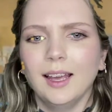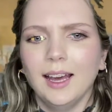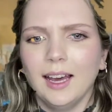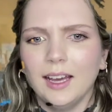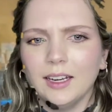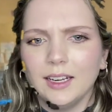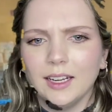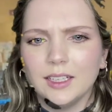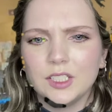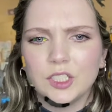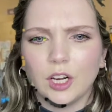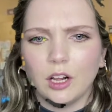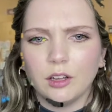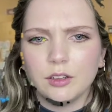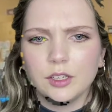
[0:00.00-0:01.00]
Add a
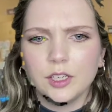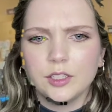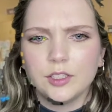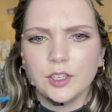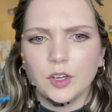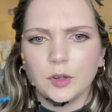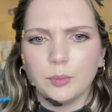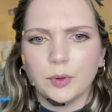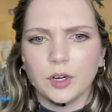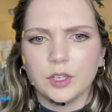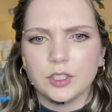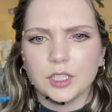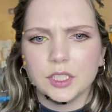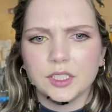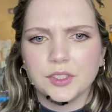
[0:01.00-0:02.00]
dollar to your
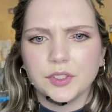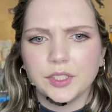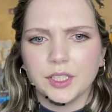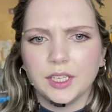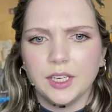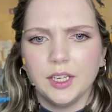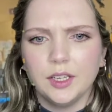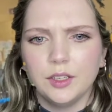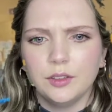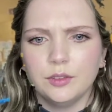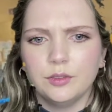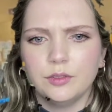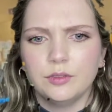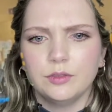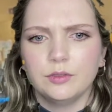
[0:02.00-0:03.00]
purchase to
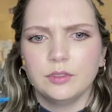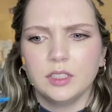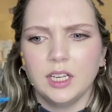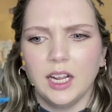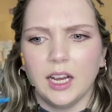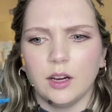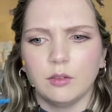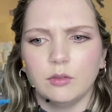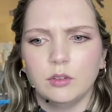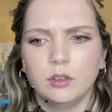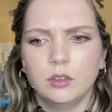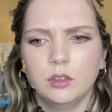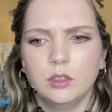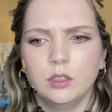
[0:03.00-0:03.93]
give now.